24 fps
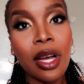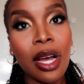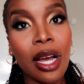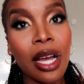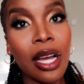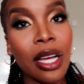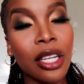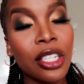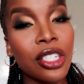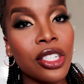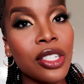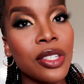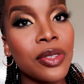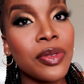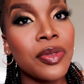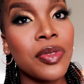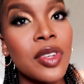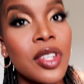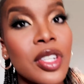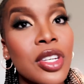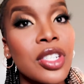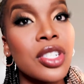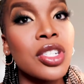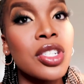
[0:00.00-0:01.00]
I just
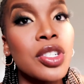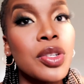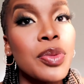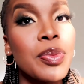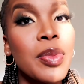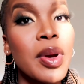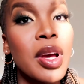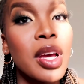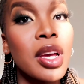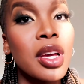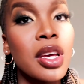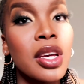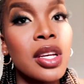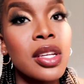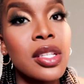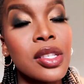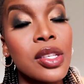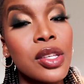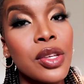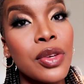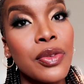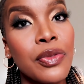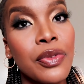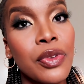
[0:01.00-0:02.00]
finished my
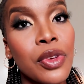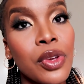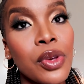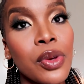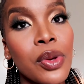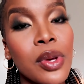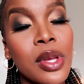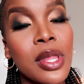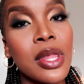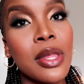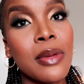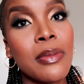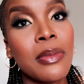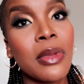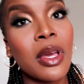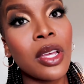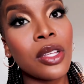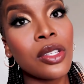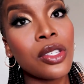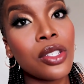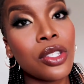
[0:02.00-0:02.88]
interview in the main